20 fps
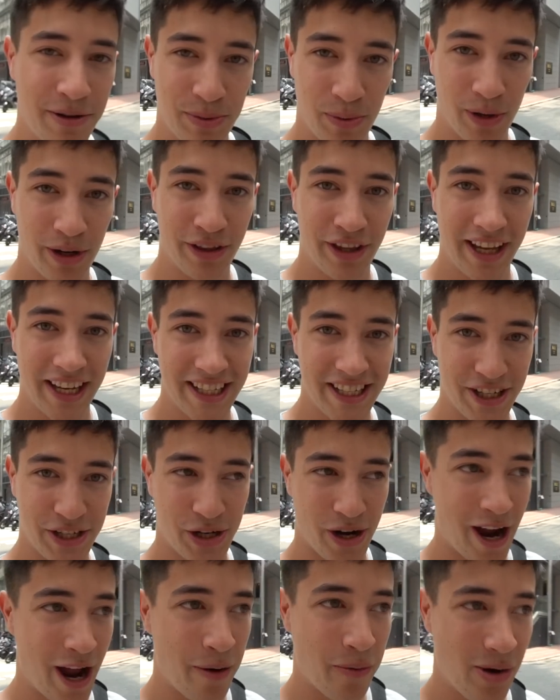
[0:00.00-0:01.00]
was worth it to
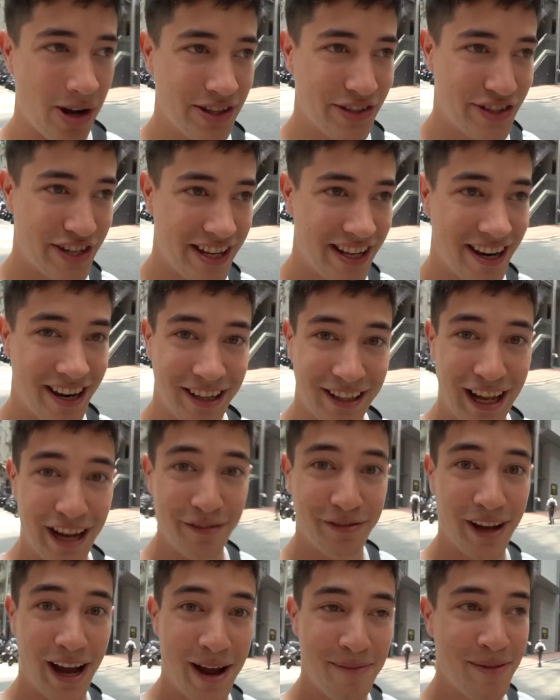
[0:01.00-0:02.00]
try once in a
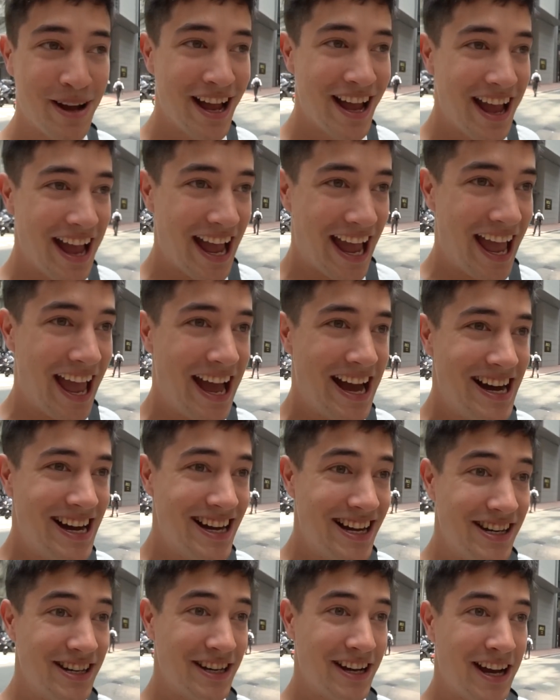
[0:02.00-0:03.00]
lifetime.
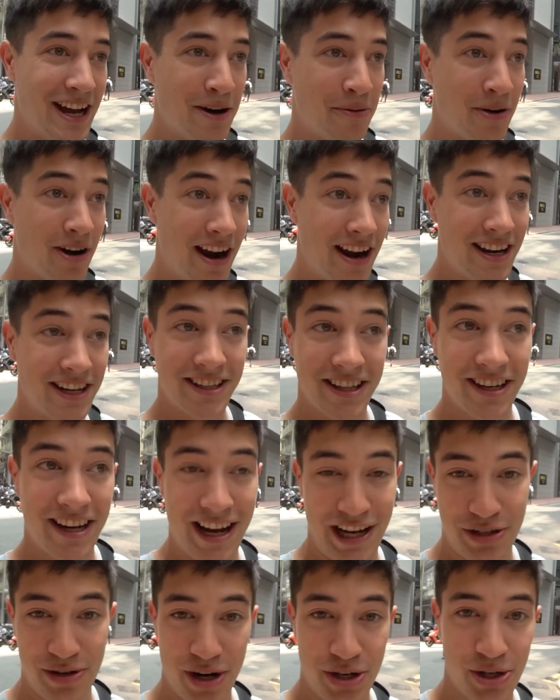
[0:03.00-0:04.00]
And we're heading to the
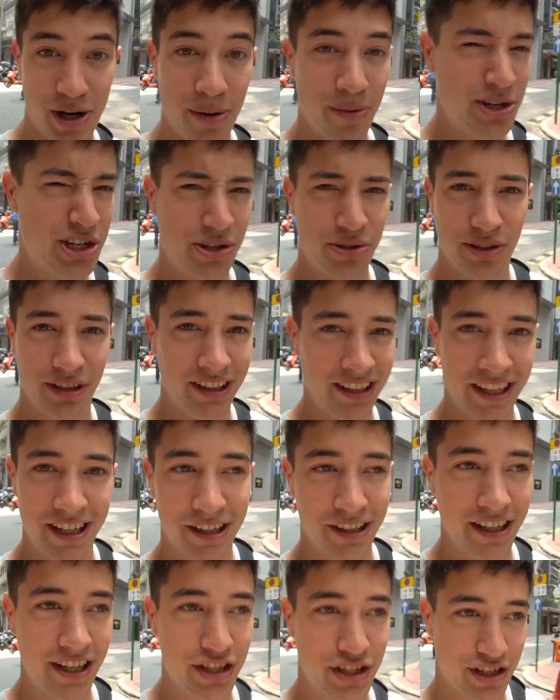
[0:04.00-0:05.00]
next restaurant, which is
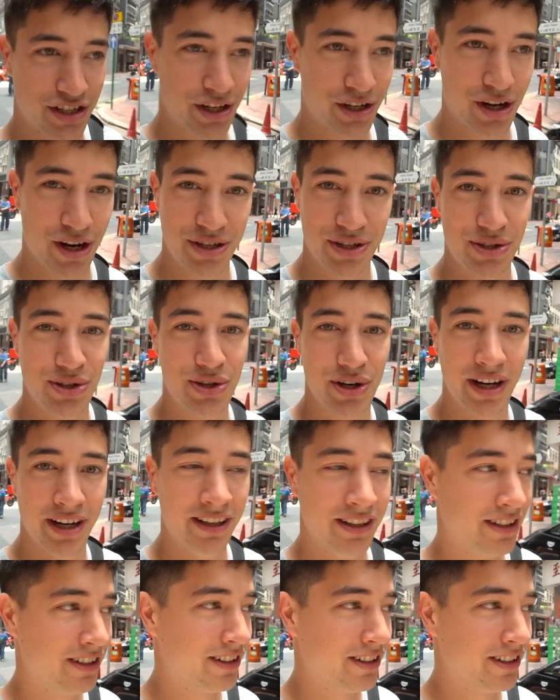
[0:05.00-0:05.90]
literally just across the street.